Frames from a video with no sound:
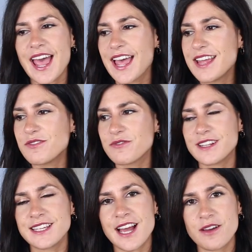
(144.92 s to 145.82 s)
And
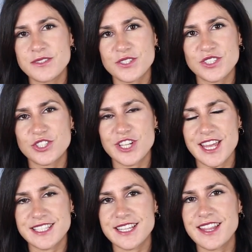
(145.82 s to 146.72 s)
really, I was just
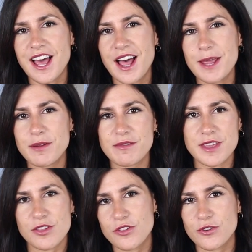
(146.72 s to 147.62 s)
chasing the hype of
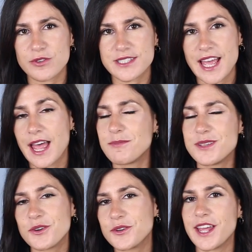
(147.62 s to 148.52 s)
these shoes that had
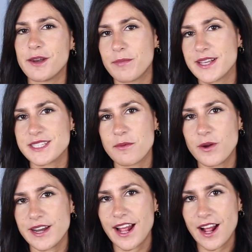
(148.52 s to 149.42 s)
been created by
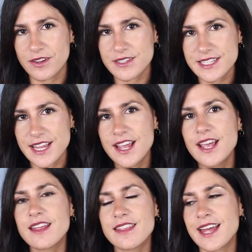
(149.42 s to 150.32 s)
someone else.
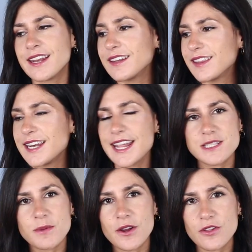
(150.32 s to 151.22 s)
And the
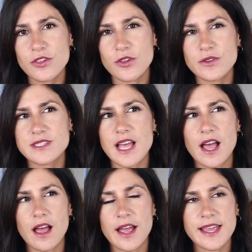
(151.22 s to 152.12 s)
next pair of shoes,
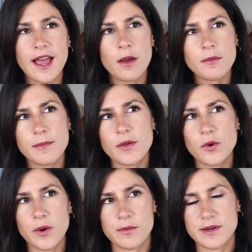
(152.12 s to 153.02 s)
I can't remember
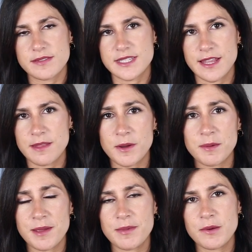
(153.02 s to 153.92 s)
who I would have seen them
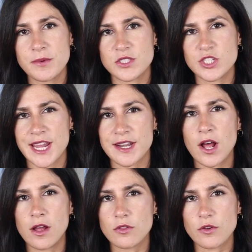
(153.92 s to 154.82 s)
on. Maybe it was Jane
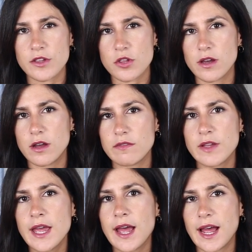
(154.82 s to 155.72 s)
Aldridge of
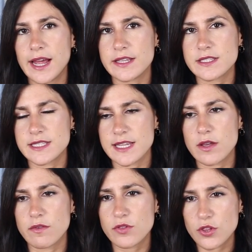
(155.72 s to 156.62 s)
Sea
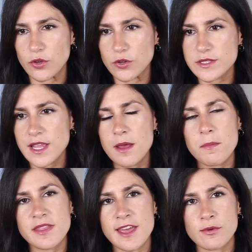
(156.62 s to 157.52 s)
of Shoes,
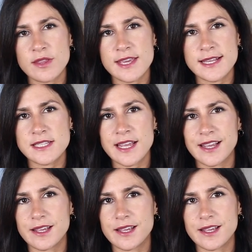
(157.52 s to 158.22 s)
but they were these